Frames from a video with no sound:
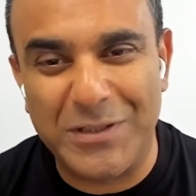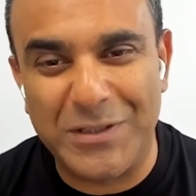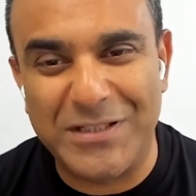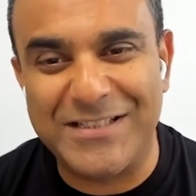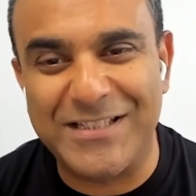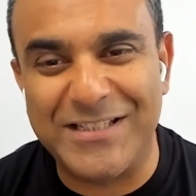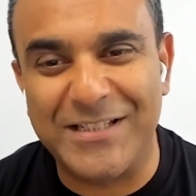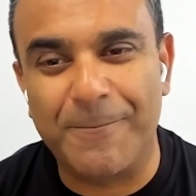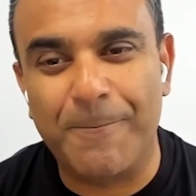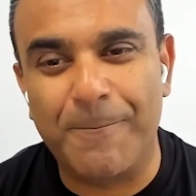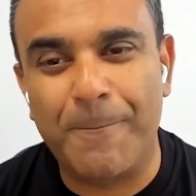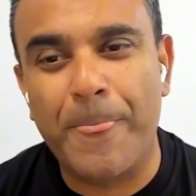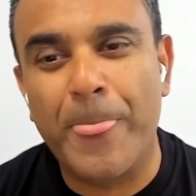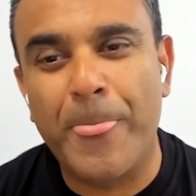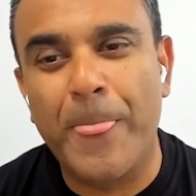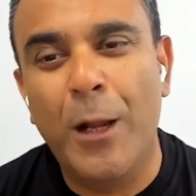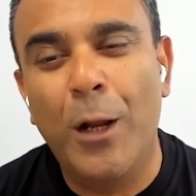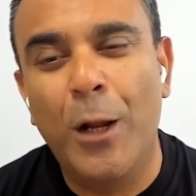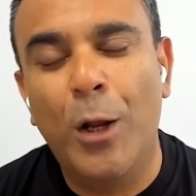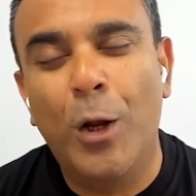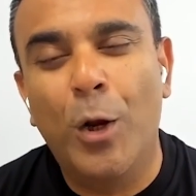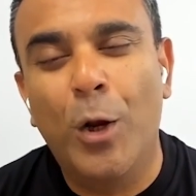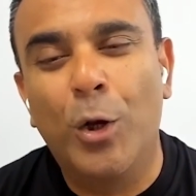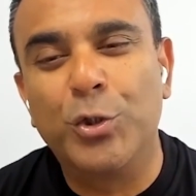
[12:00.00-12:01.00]
listen.
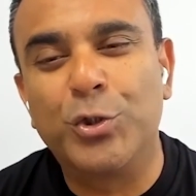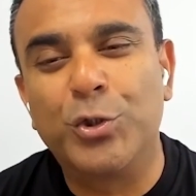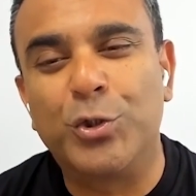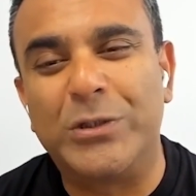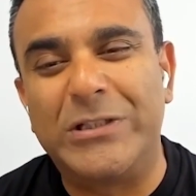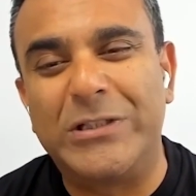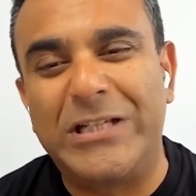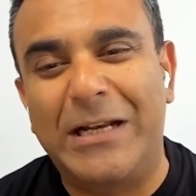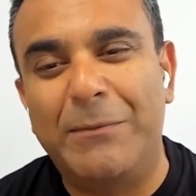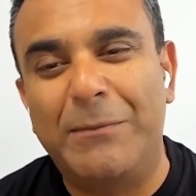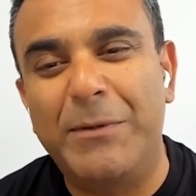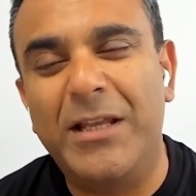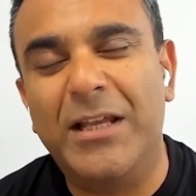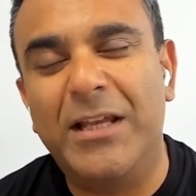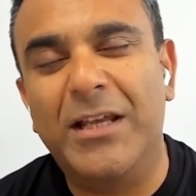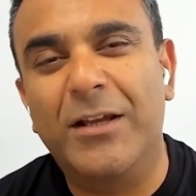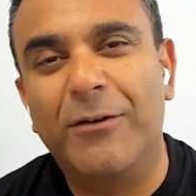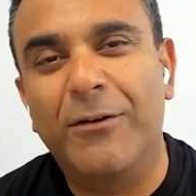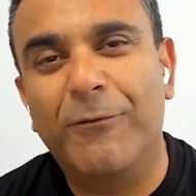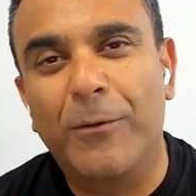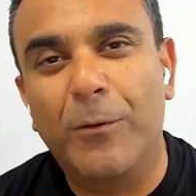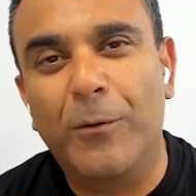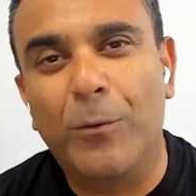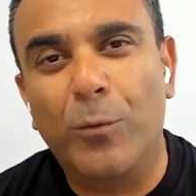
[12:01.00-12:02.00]
So tell me,
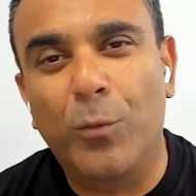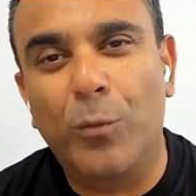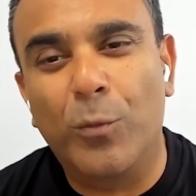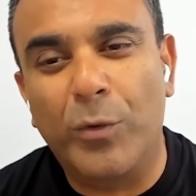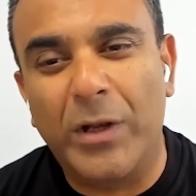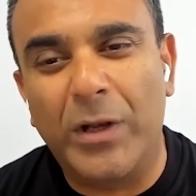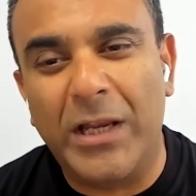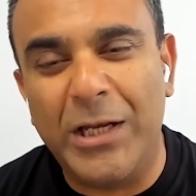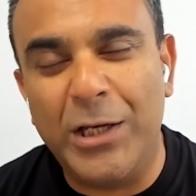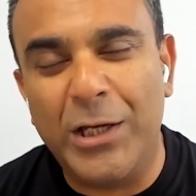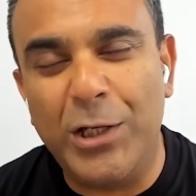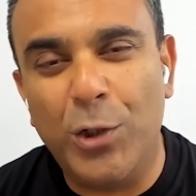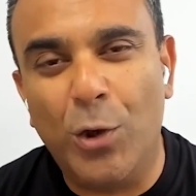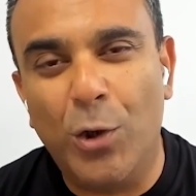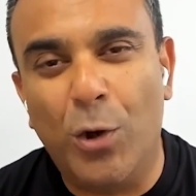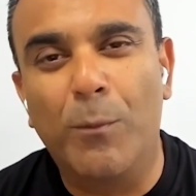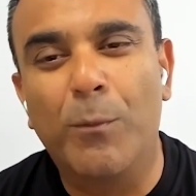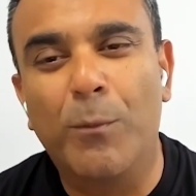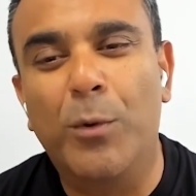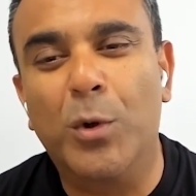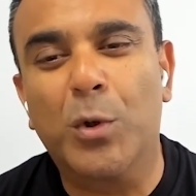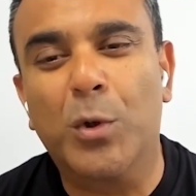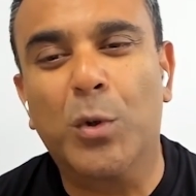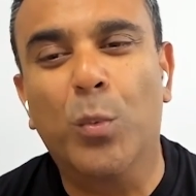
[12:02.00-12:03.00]
in your
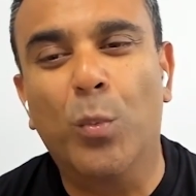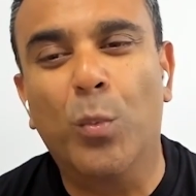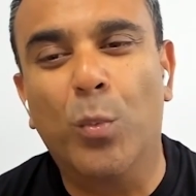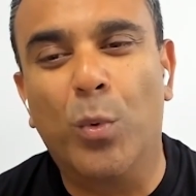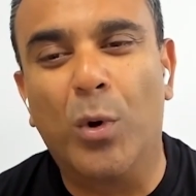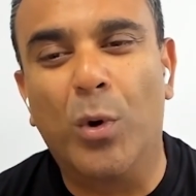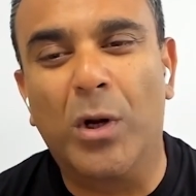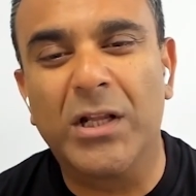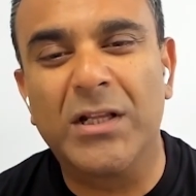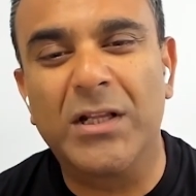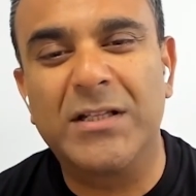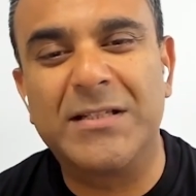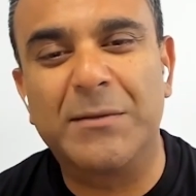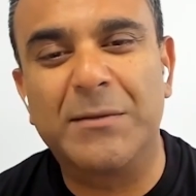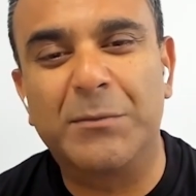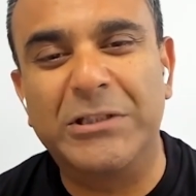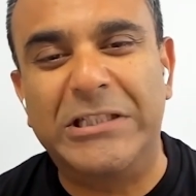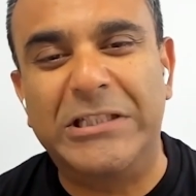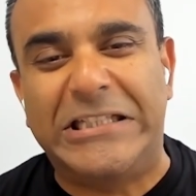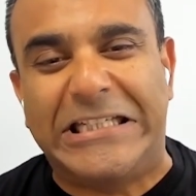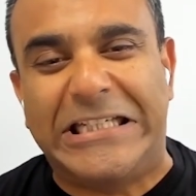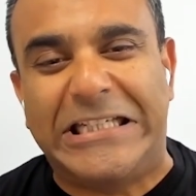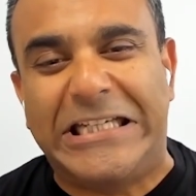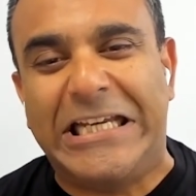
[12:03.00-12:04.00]
book, what are some of
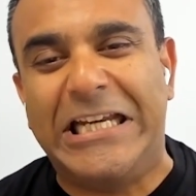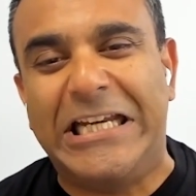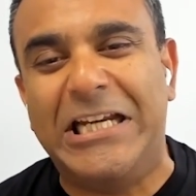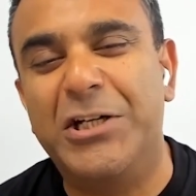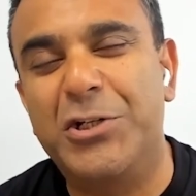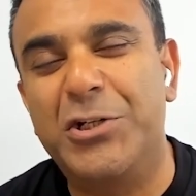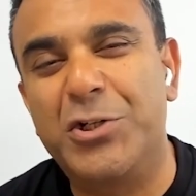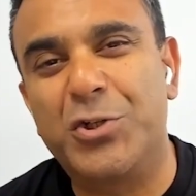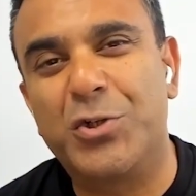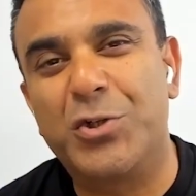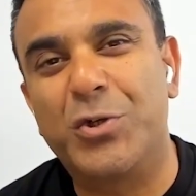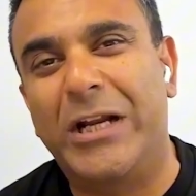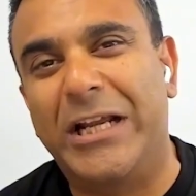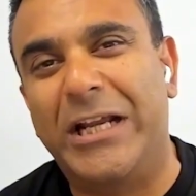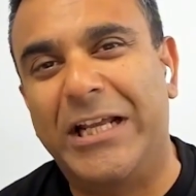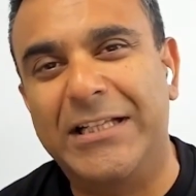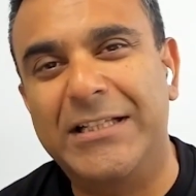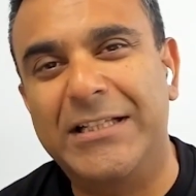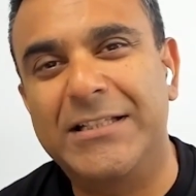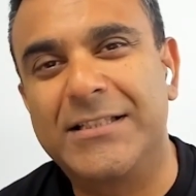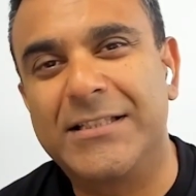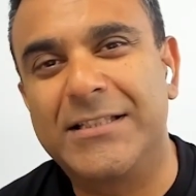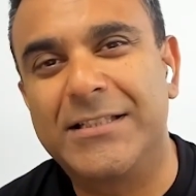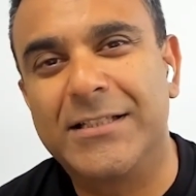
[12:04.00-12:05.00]
the key
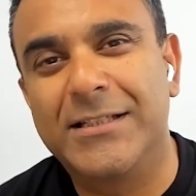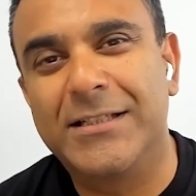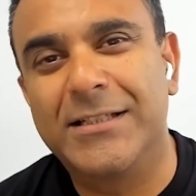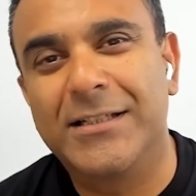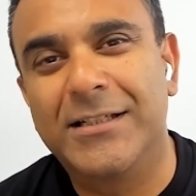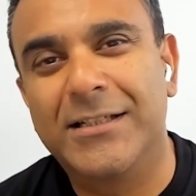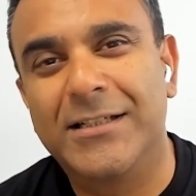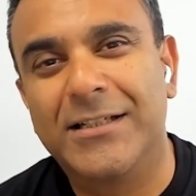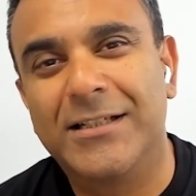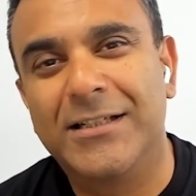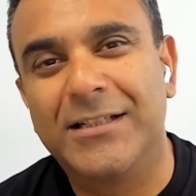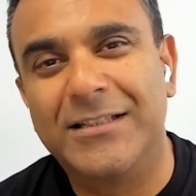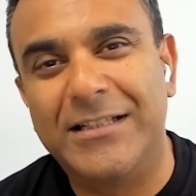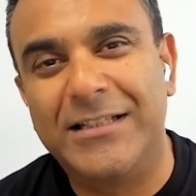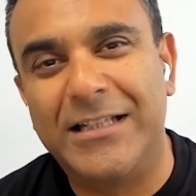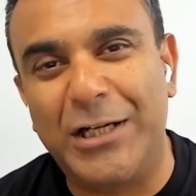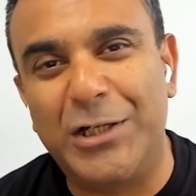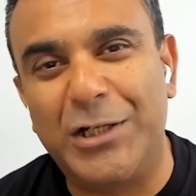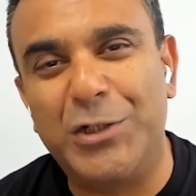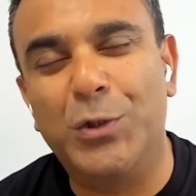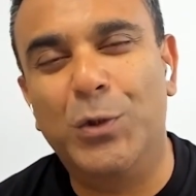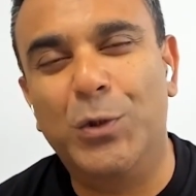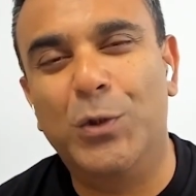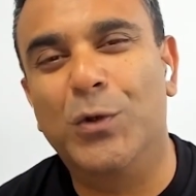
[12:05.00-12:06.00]
traits
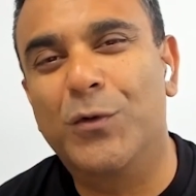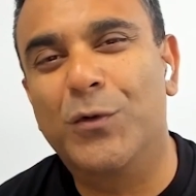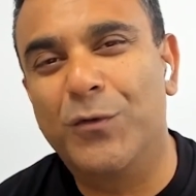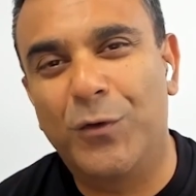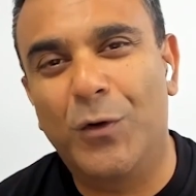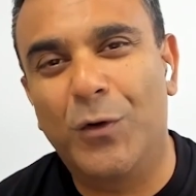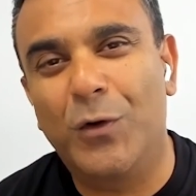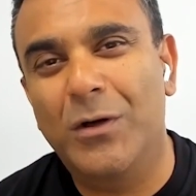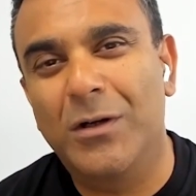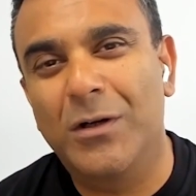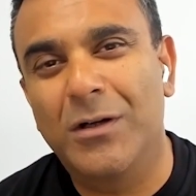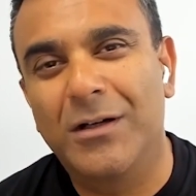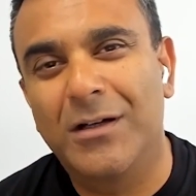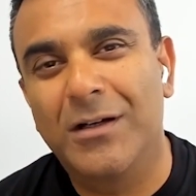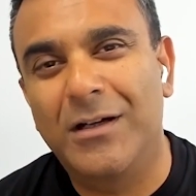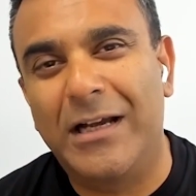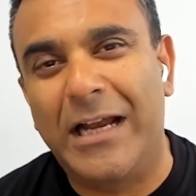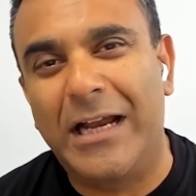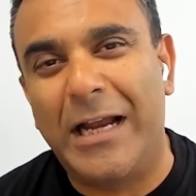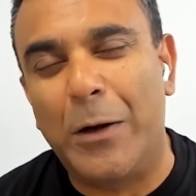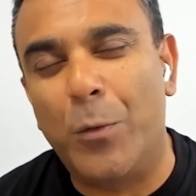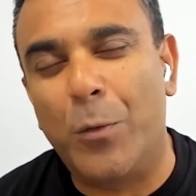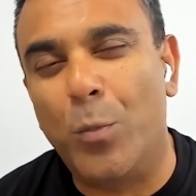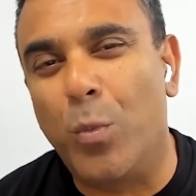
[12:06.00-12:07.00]
that you look for
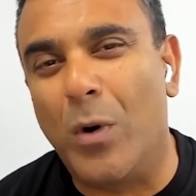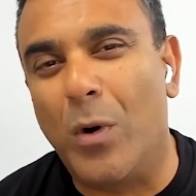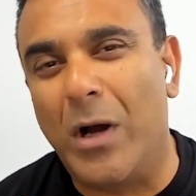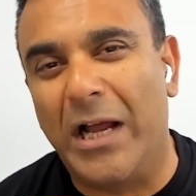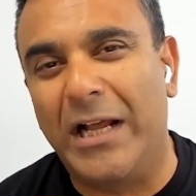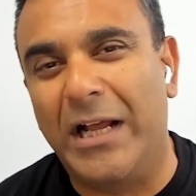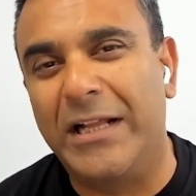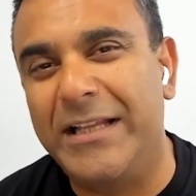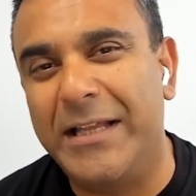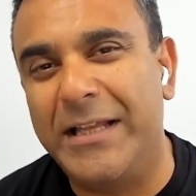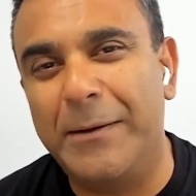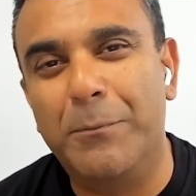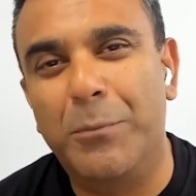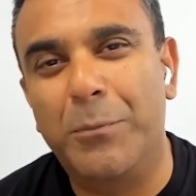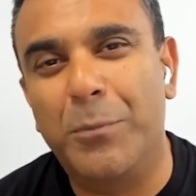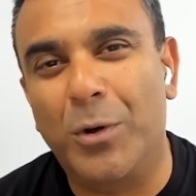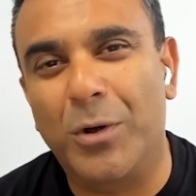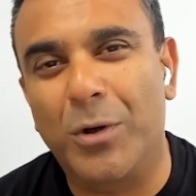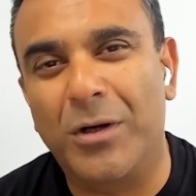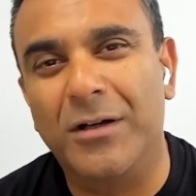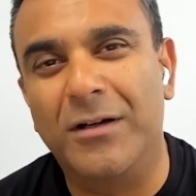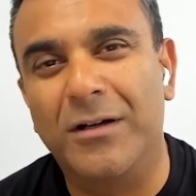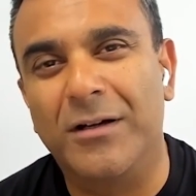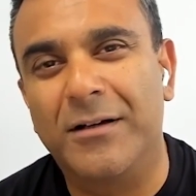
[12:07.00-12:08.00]
and why are they
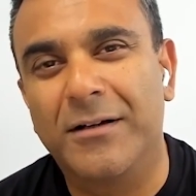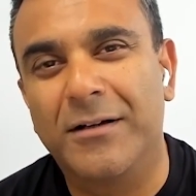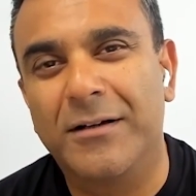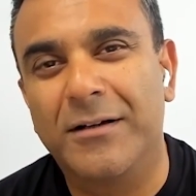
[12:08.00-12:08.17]
important?